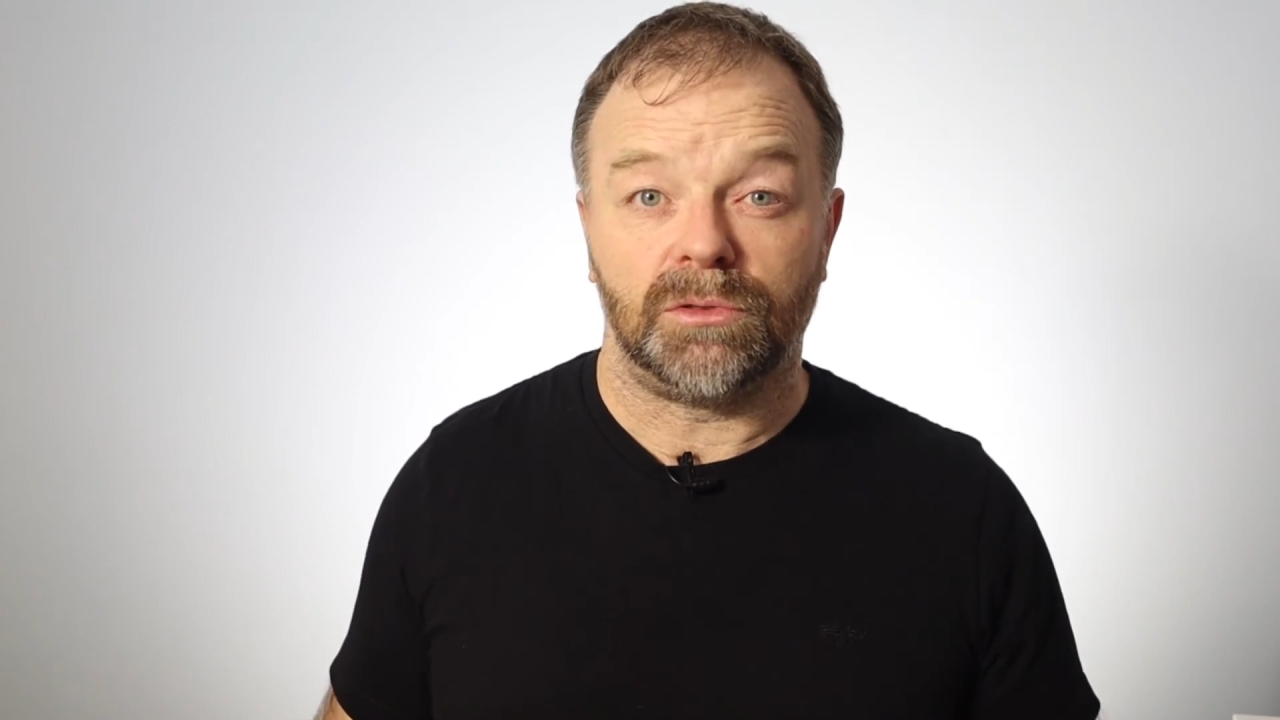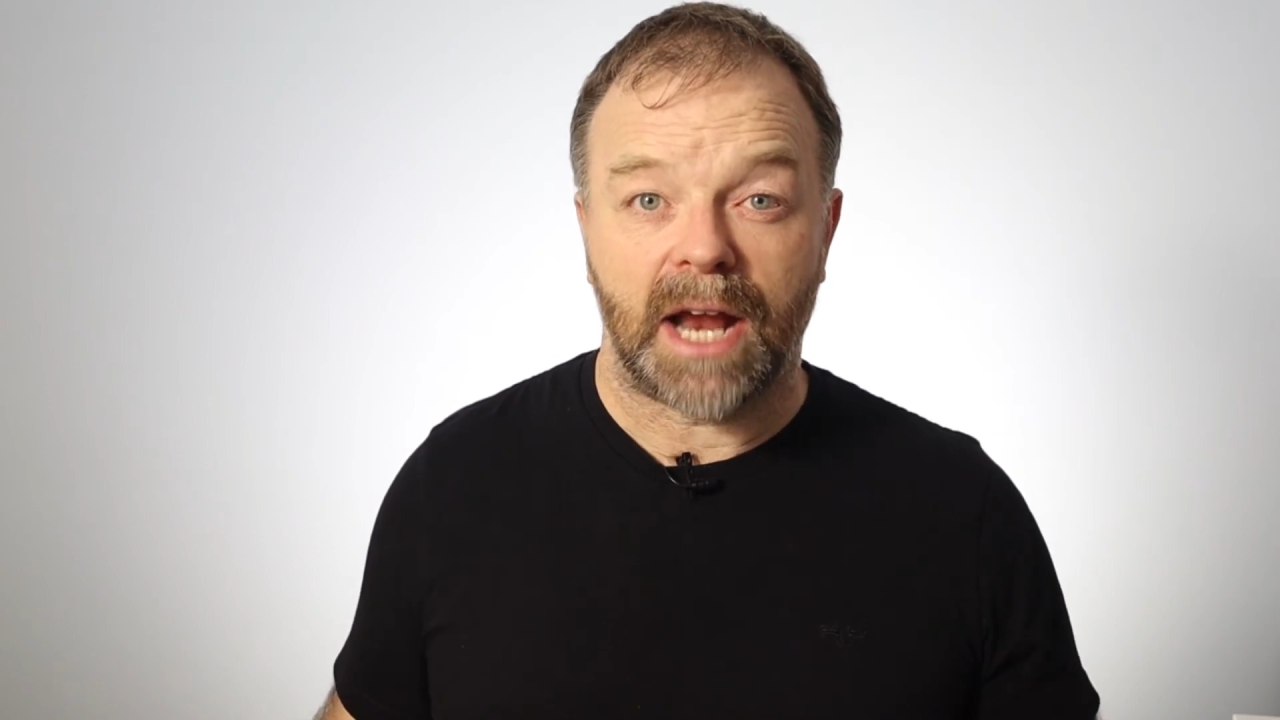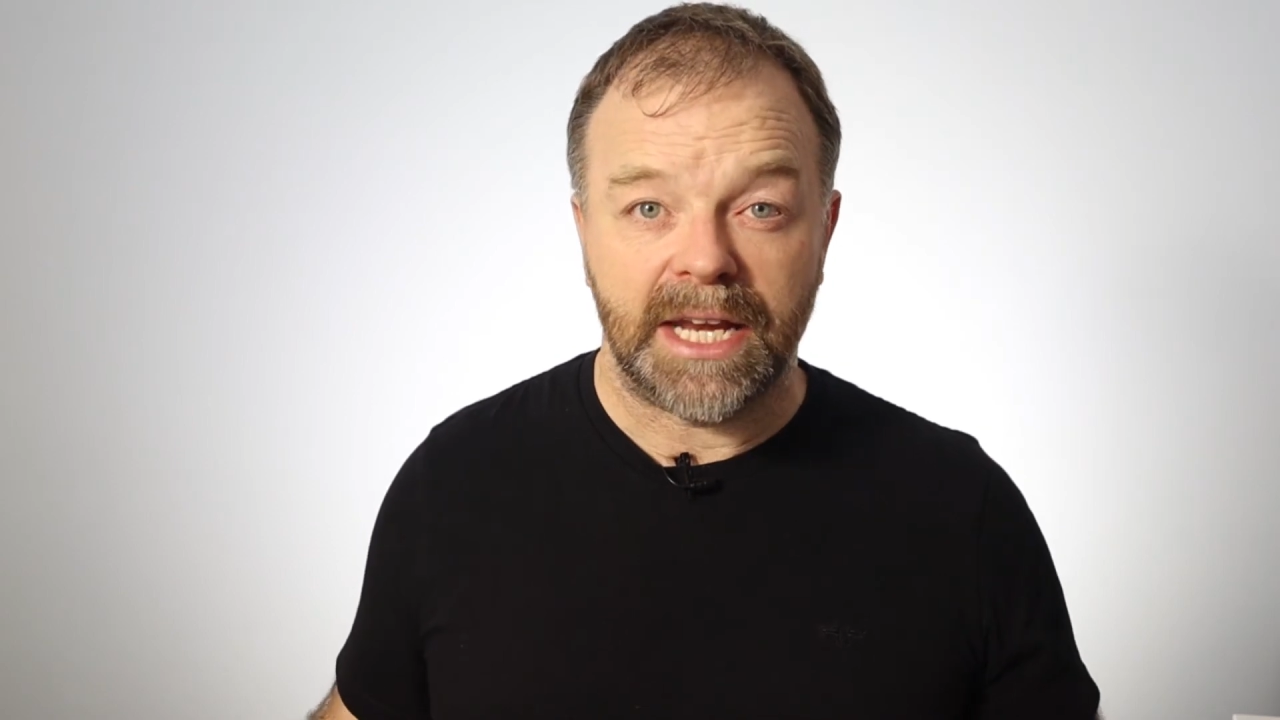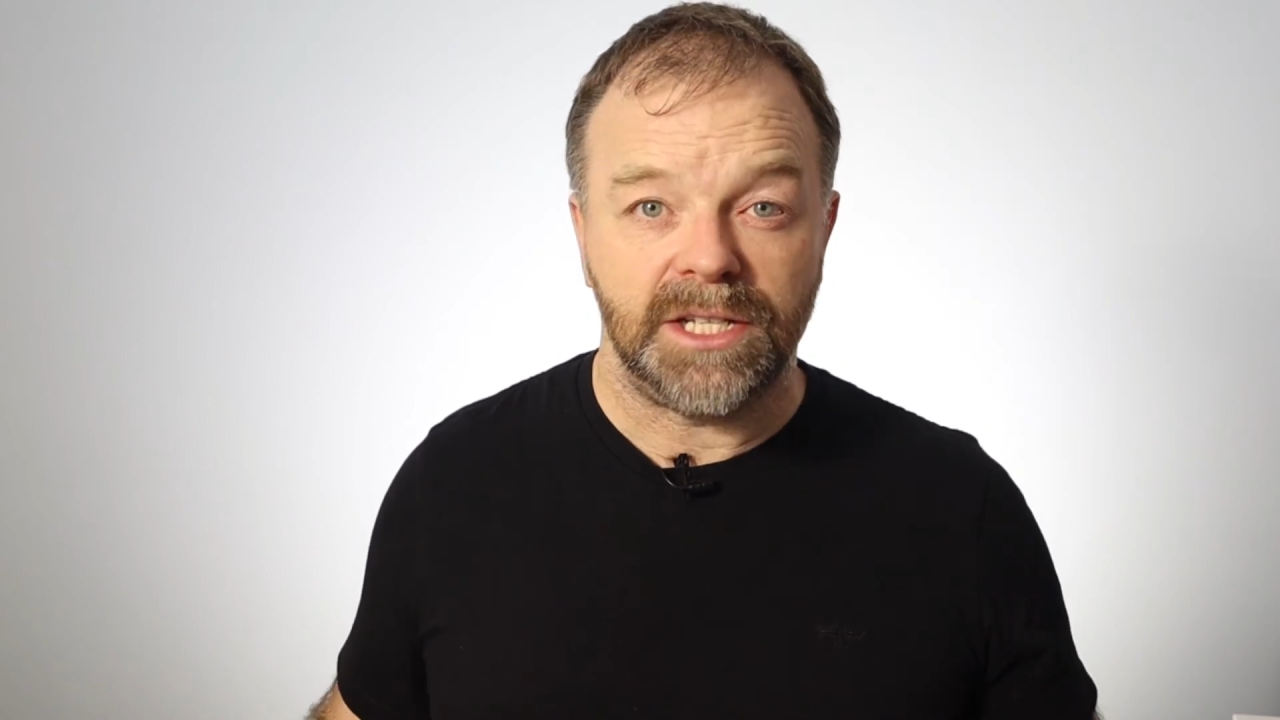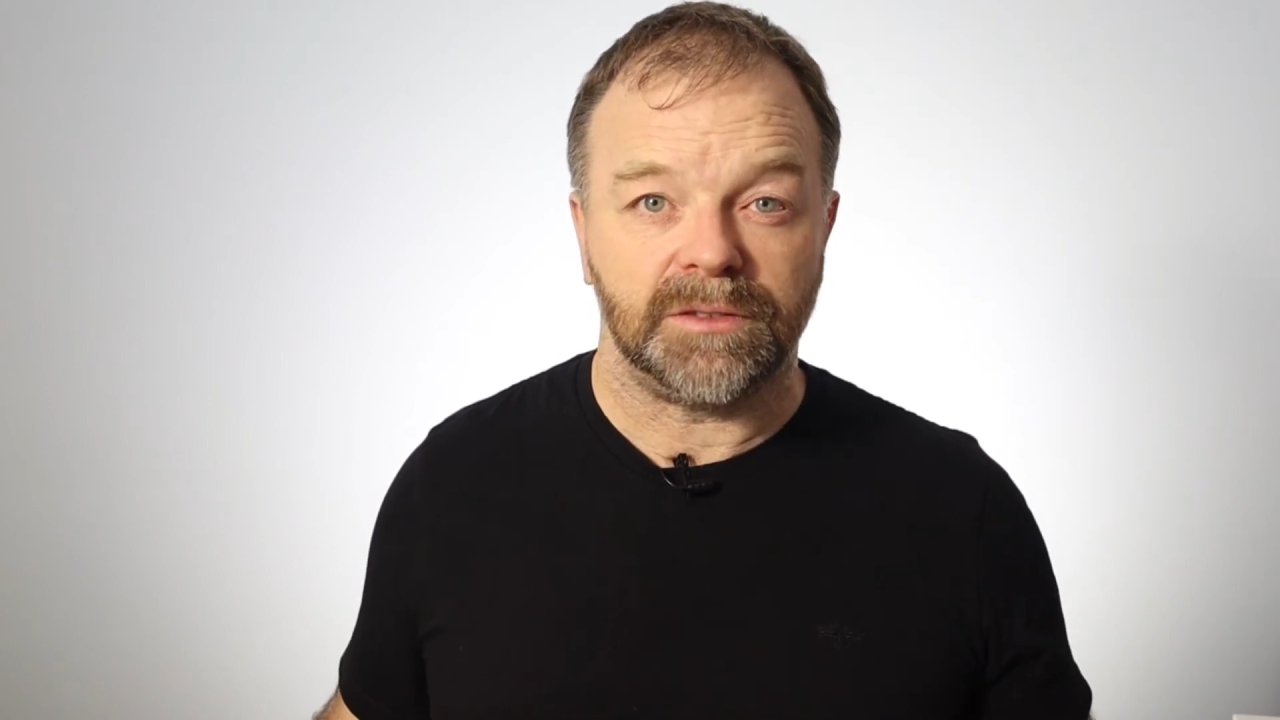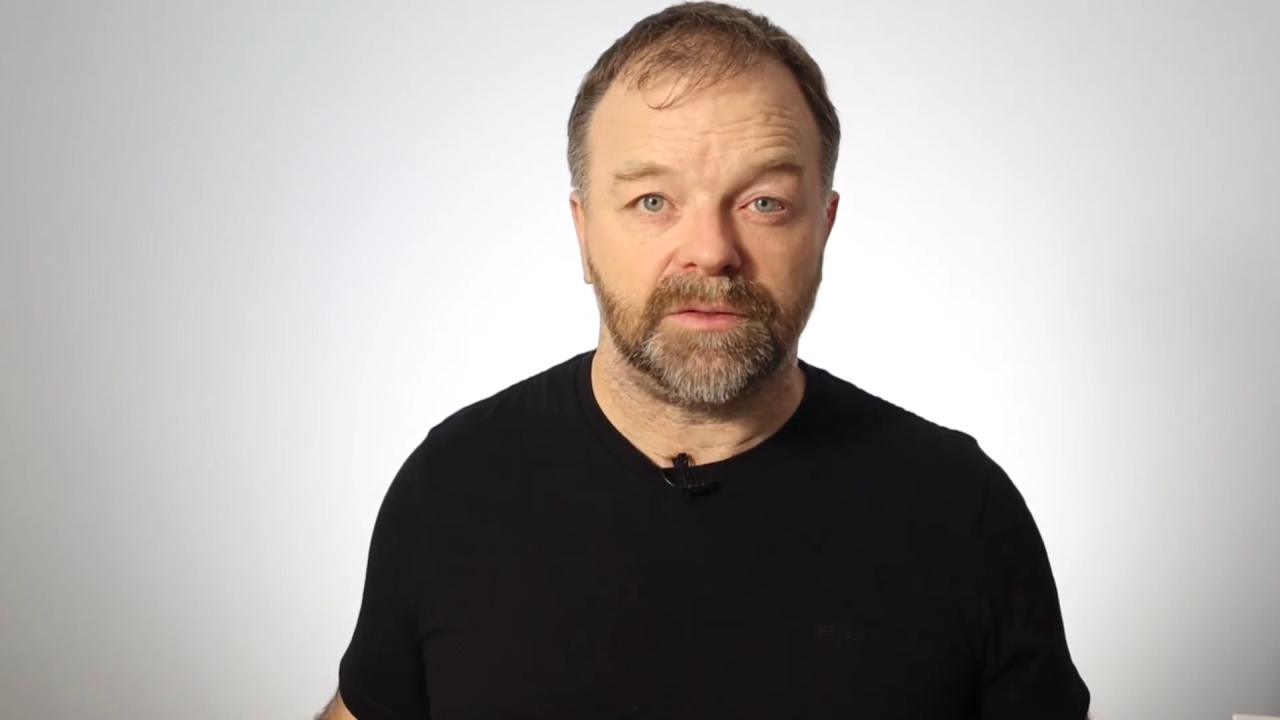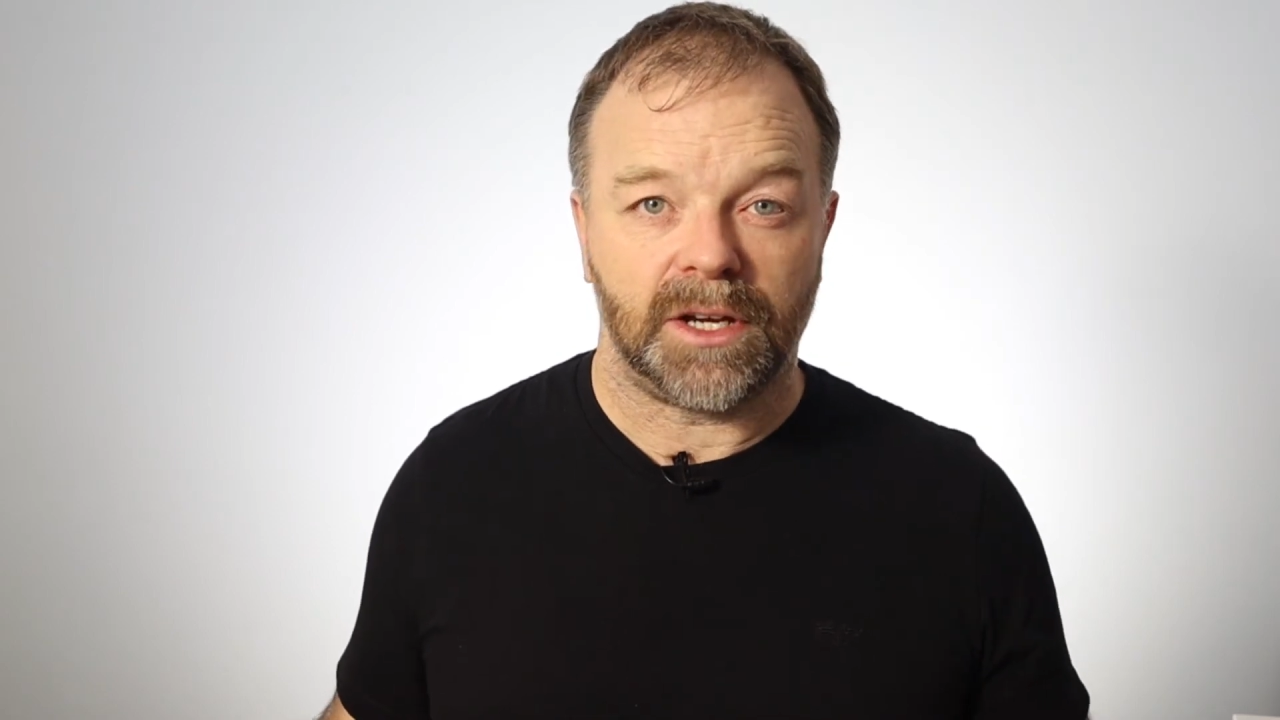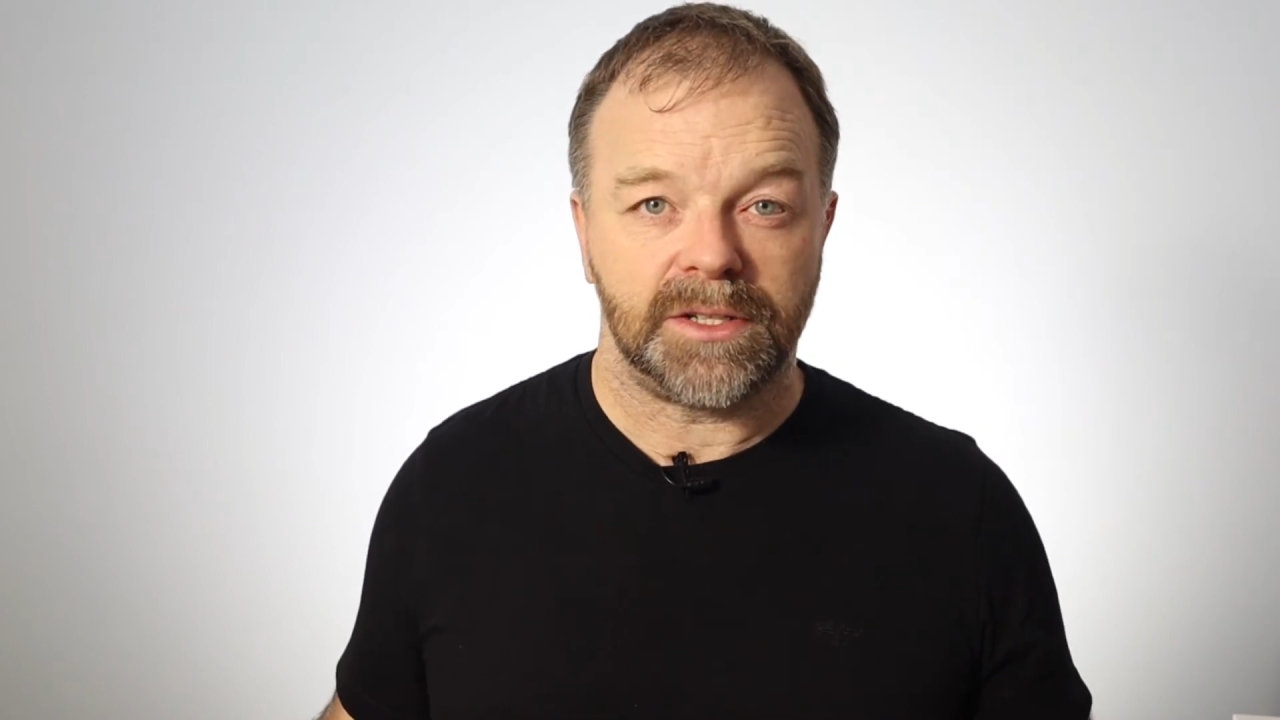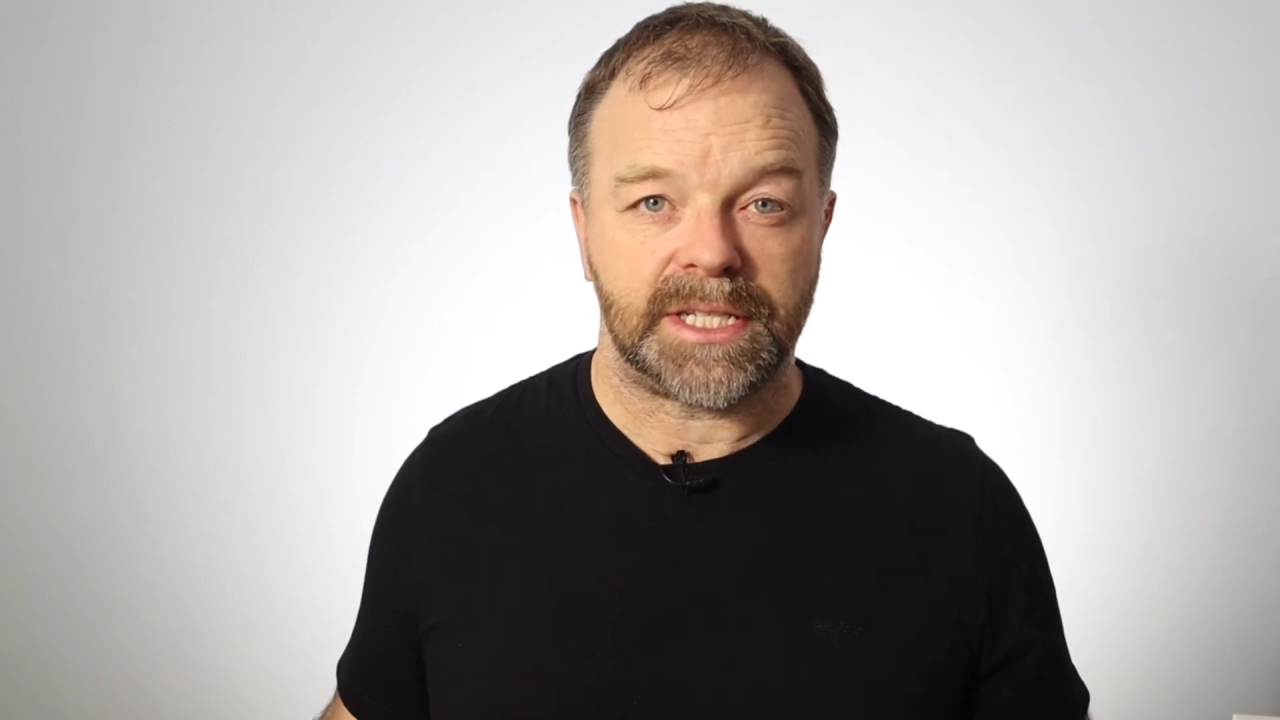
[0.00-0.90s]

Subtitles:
range of those